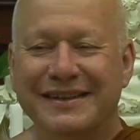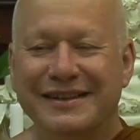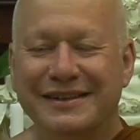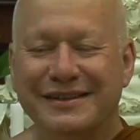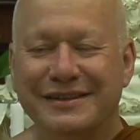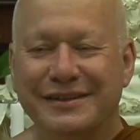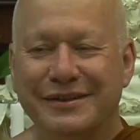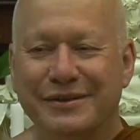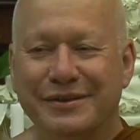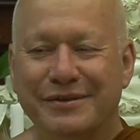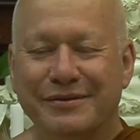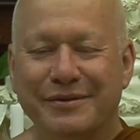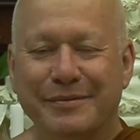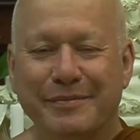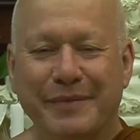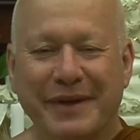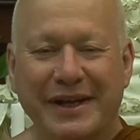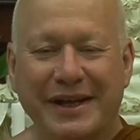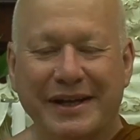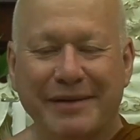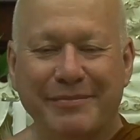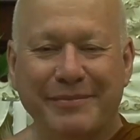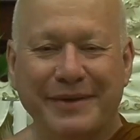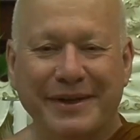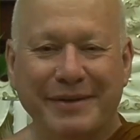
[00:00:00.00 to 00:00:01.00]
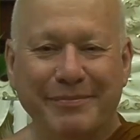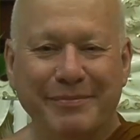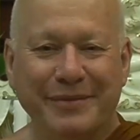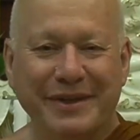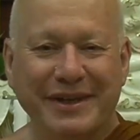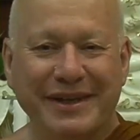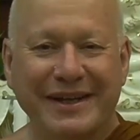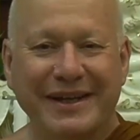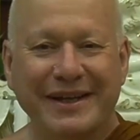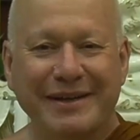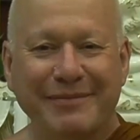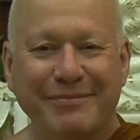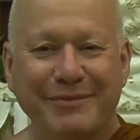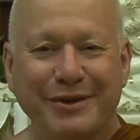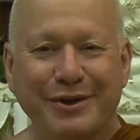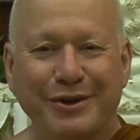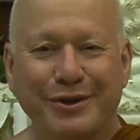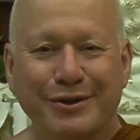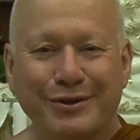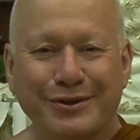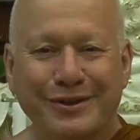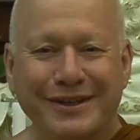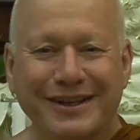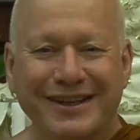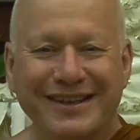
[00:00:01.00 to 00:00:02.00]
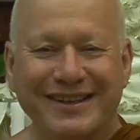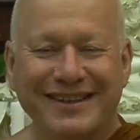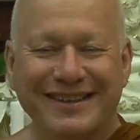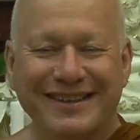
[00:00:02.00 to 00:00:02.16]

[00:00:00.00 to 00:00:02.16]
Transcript: So the repairman became God.